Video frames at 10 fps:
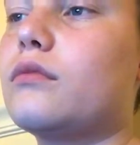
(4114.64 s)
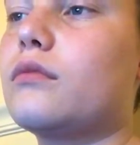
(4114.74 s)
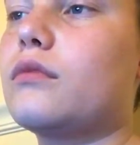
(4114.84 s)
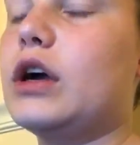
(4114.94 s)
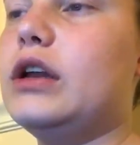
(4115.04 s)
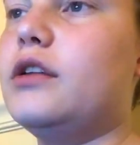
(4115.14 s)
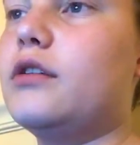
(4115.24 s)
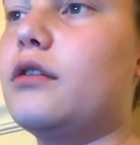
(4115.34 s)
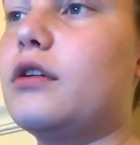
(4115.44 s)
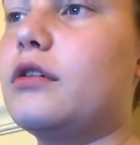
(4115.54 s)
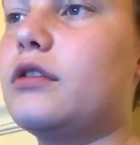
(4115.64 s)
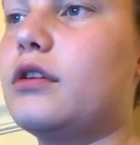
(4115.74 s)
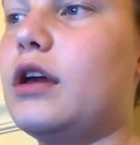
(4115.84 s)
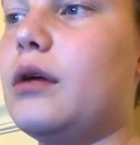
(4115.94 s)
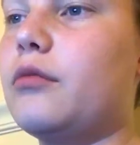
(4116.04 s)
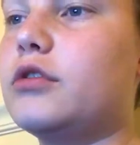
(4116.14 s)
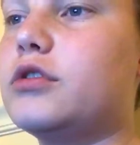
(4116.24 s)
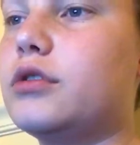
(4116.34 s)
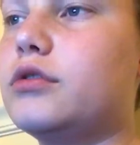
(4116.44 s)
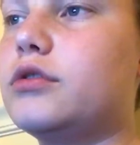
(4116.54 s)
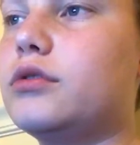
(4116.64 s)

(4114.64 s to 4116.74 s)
I need to go get the camera charger.